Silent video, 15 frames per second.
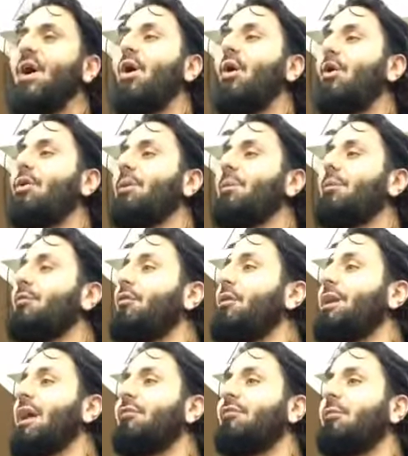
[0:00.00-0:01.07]
Or number four, it
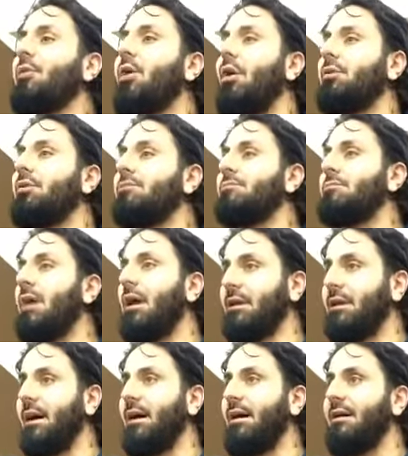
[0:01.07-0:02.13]
came from God,
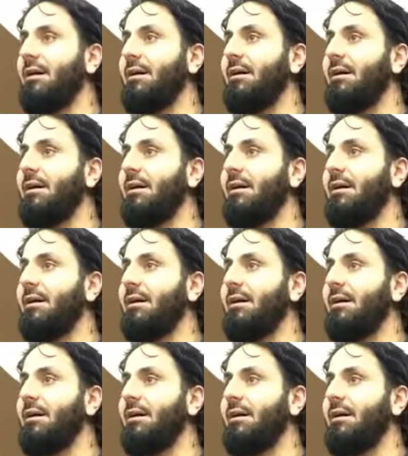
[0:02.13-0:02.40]
Allah.